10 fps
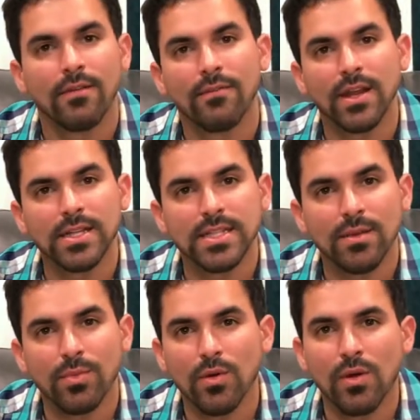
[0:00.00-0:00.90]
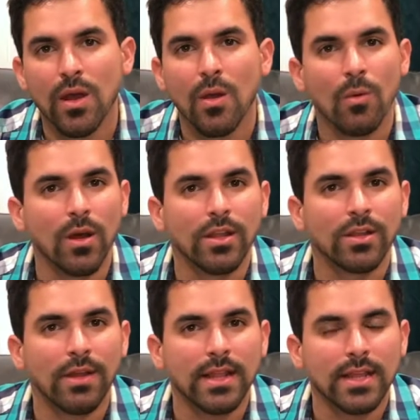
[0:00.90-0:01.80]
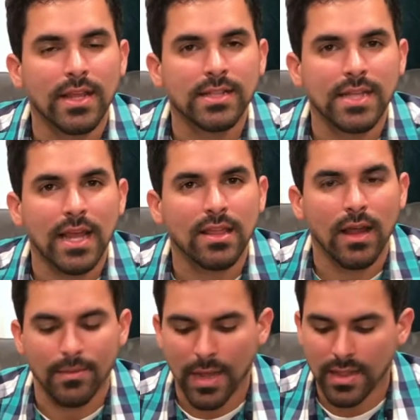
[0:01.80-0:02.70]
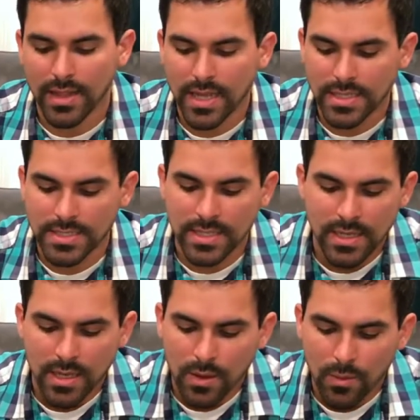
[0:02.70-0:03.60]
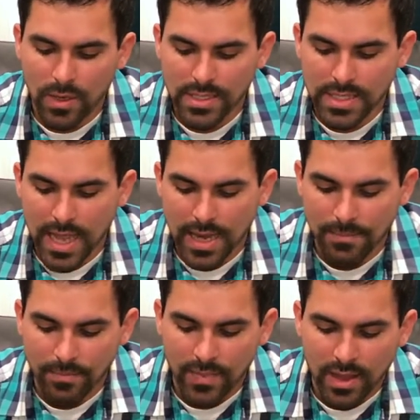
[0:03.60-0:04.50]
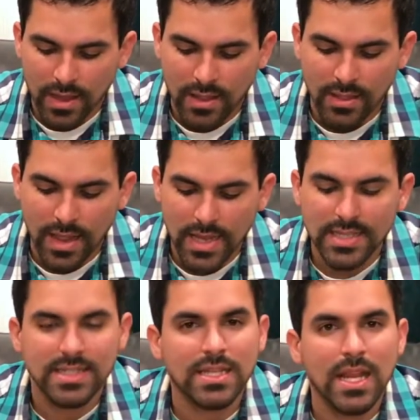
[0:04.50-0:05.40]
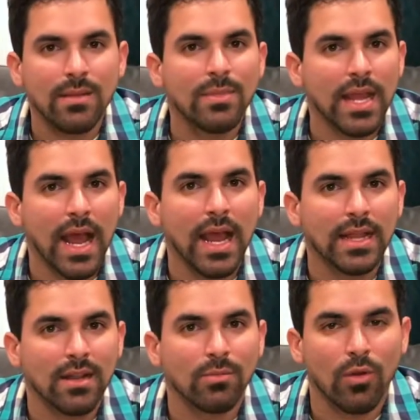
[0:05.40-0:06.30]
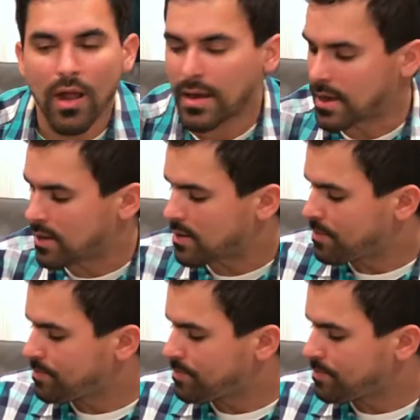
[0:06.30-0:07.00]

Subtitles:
Very simple. One of the great things I thought about this was that they stand behind their product,